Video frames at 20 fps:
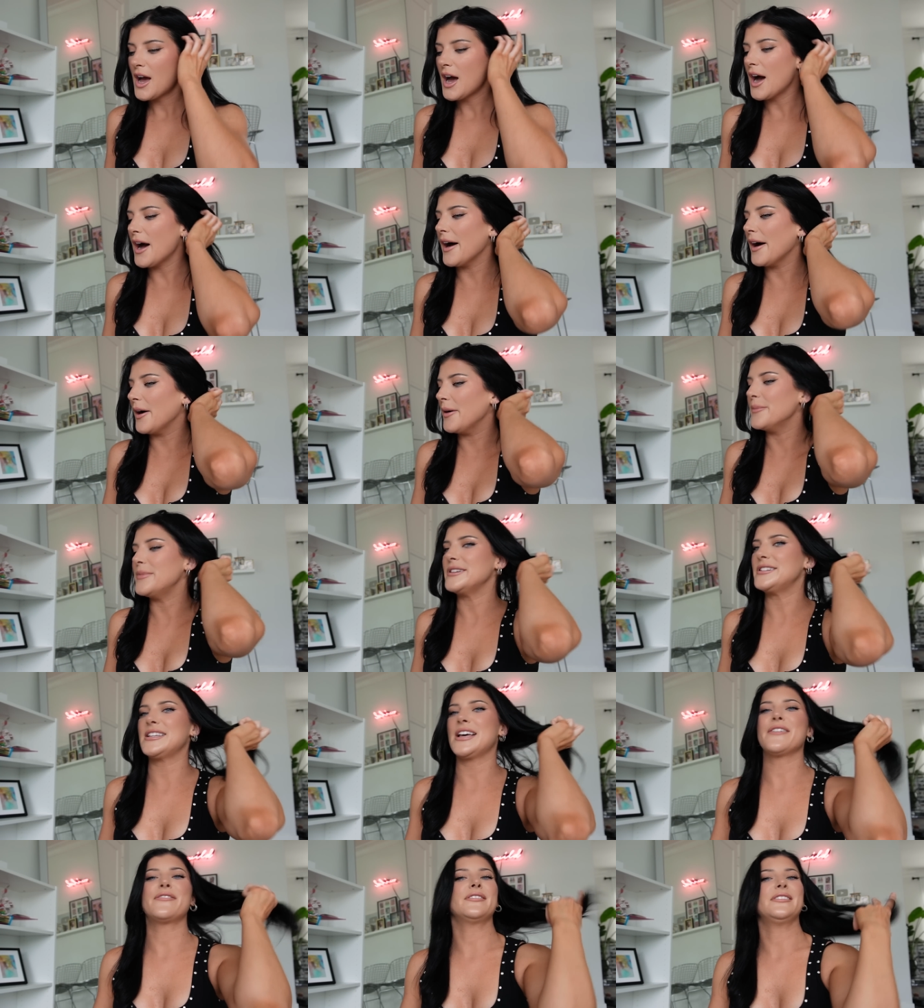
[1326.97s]
Um, but
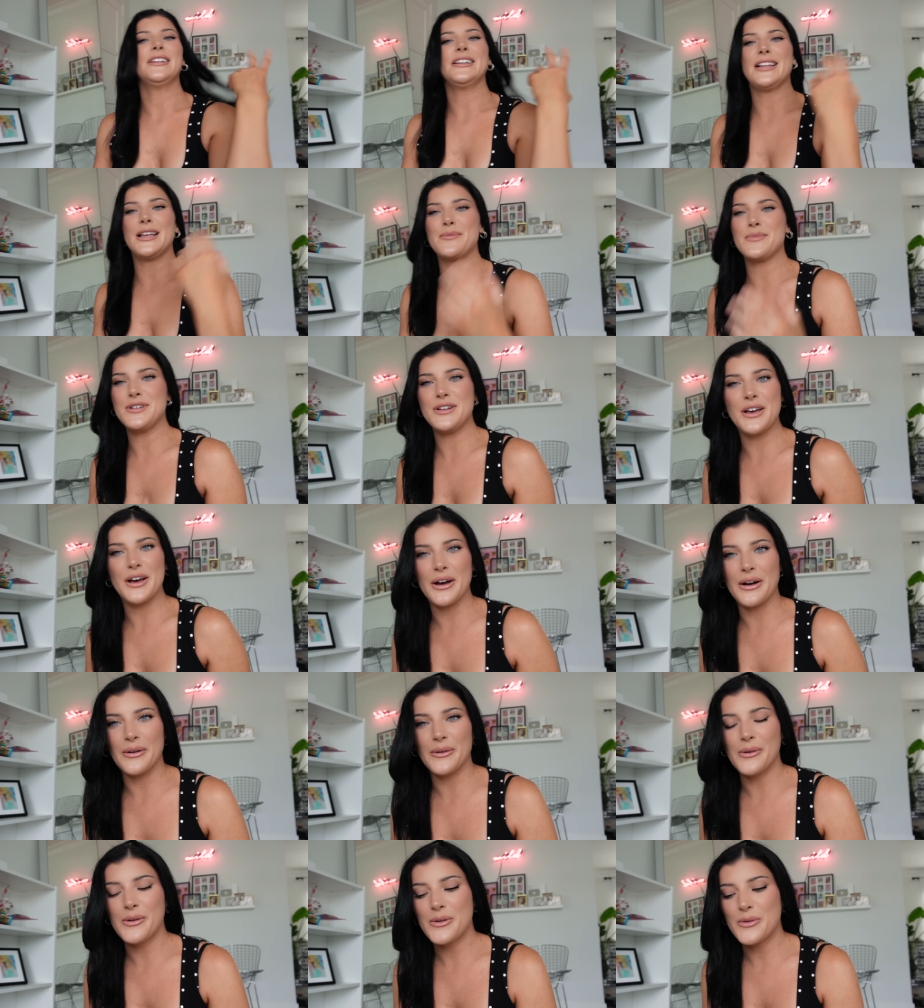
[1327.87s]
definitely let me
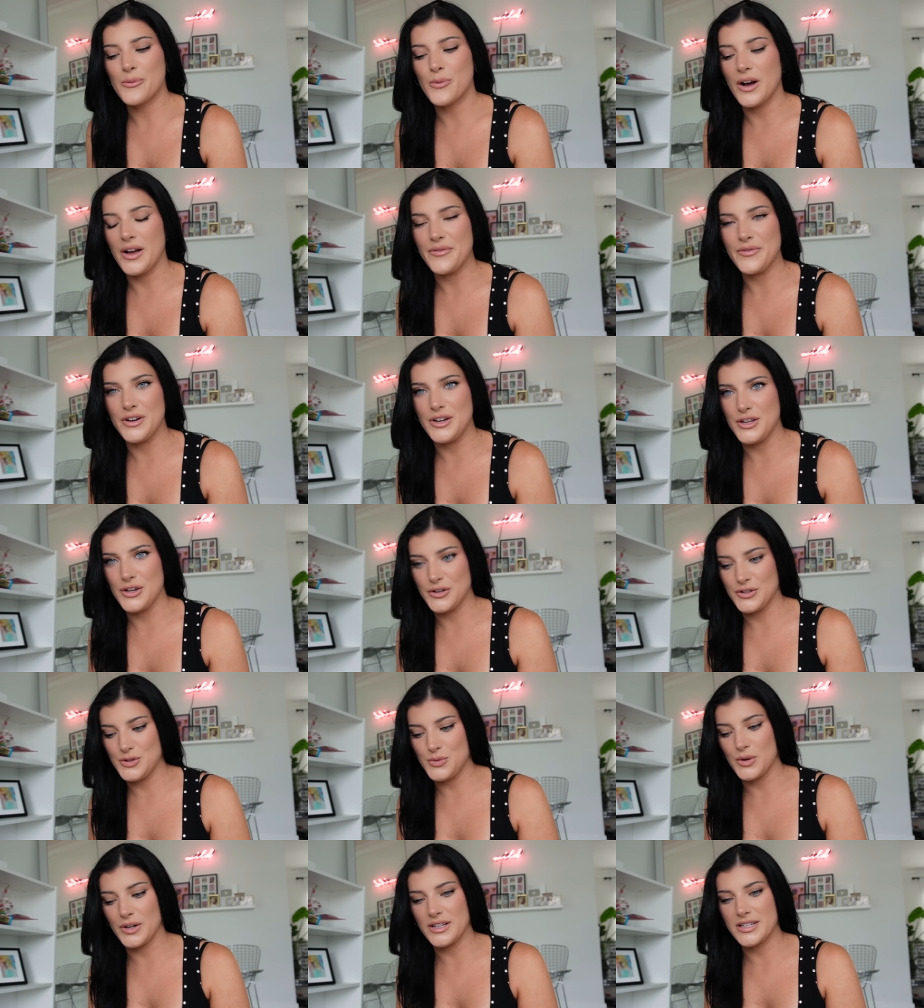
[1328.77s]
know what
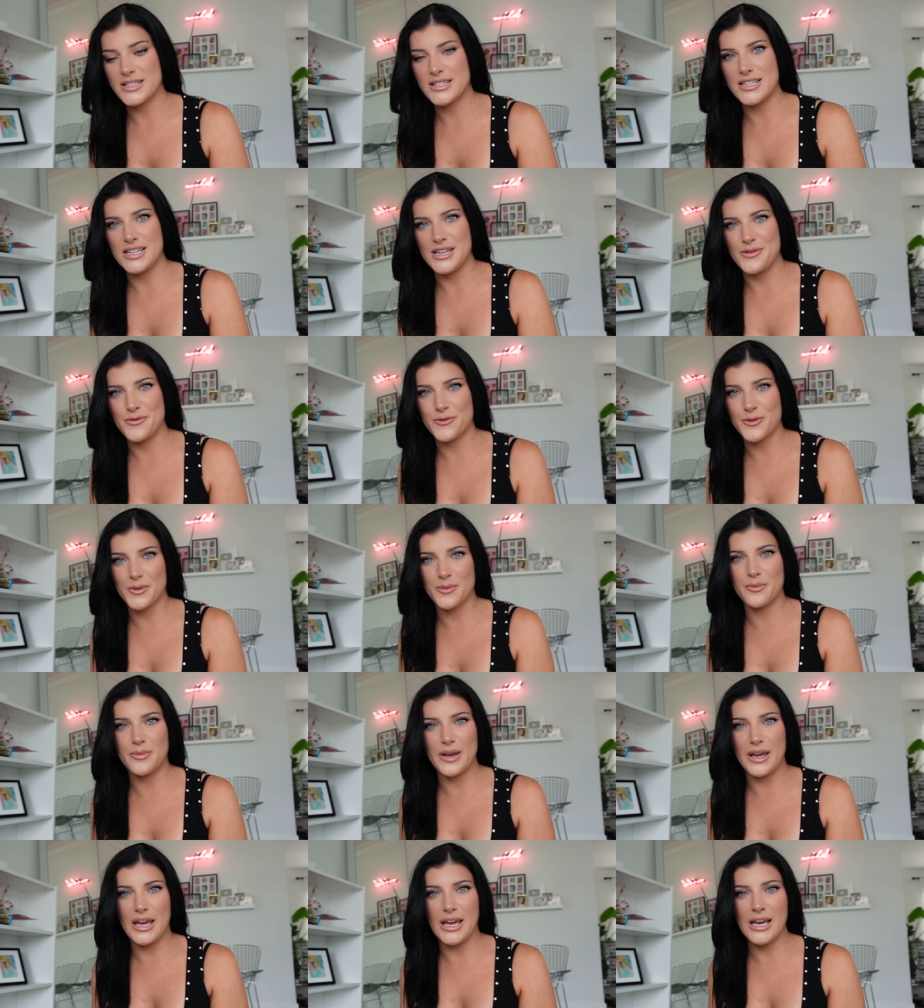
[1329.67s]
videos you want to see from
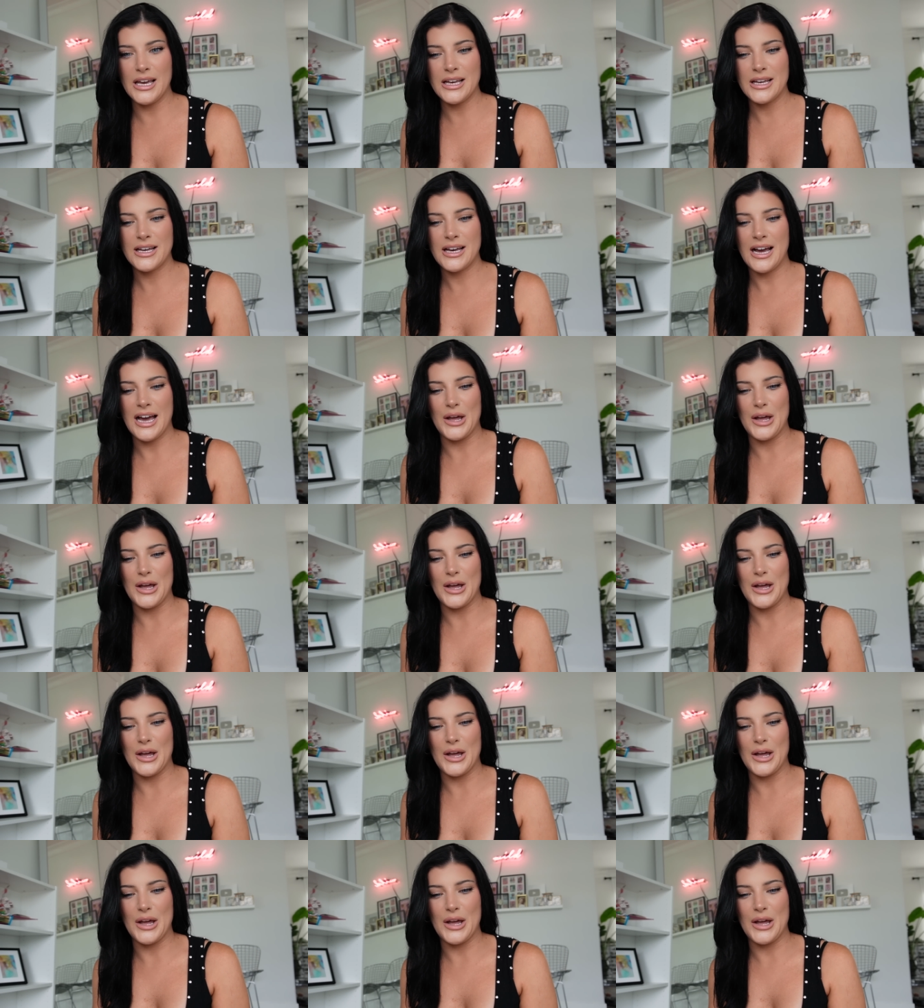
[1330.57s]
me.